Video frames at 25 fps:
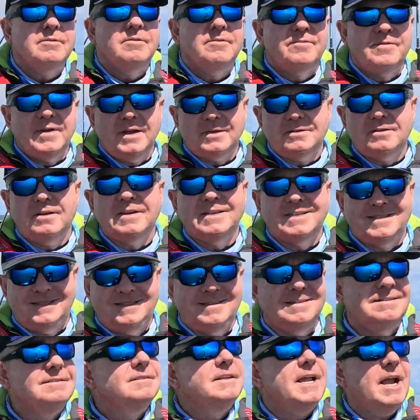In fact, I
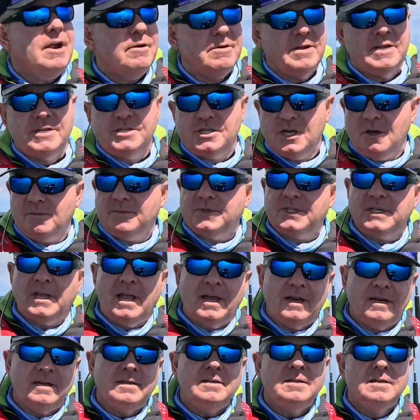still carry a jump
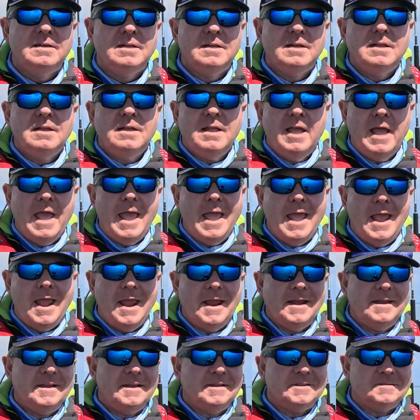starter.
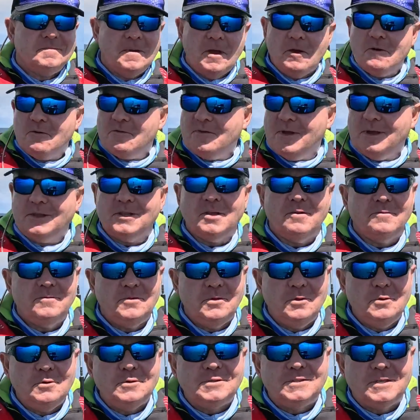And as a matter of fact, I've
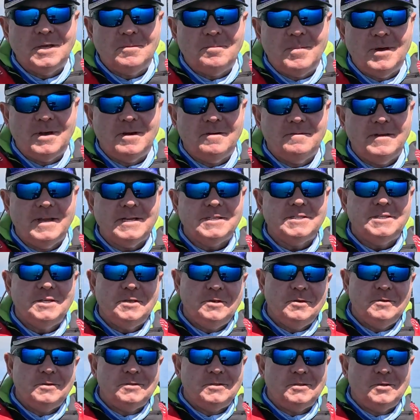used it, but I've
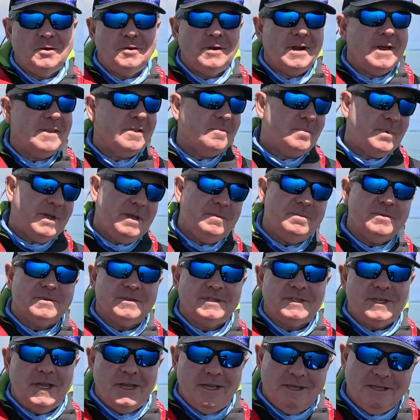actually used it on other
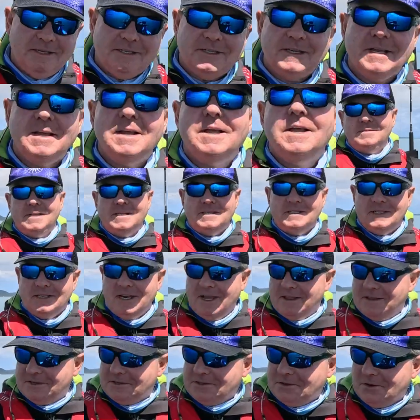people's skis. That's
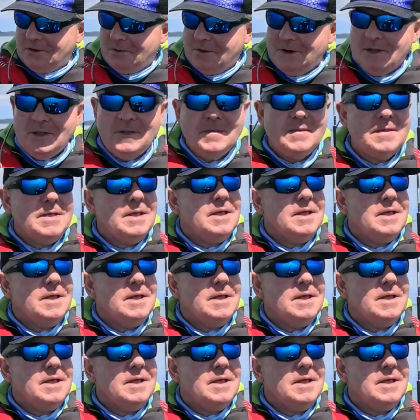another story.